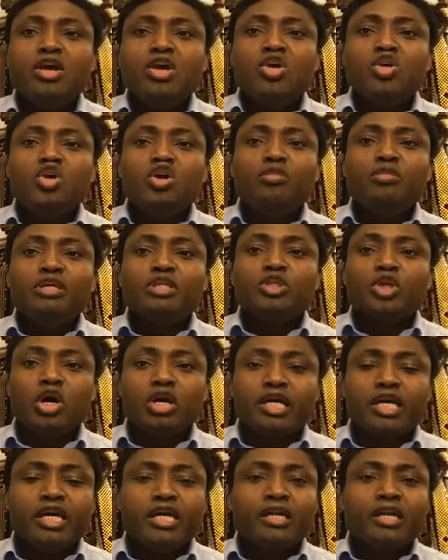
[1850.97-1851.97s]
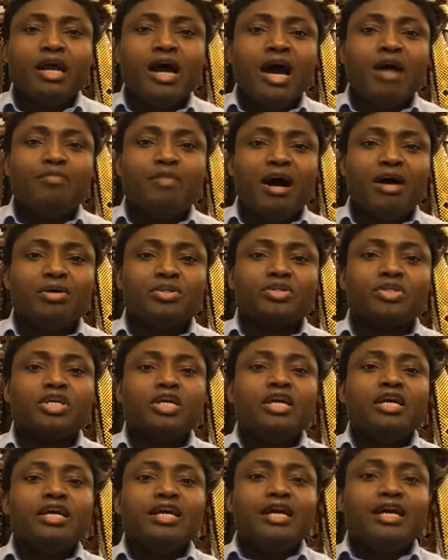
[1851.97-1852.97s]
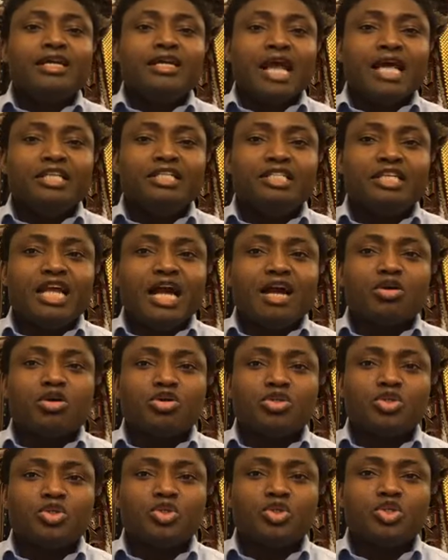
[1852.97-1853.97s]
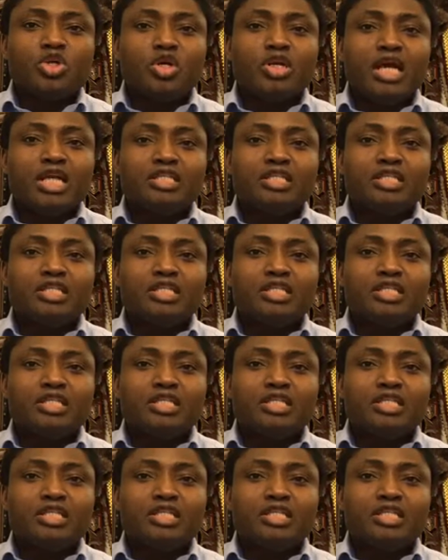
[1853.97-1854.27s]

you will be talking about Nigeria Constitution.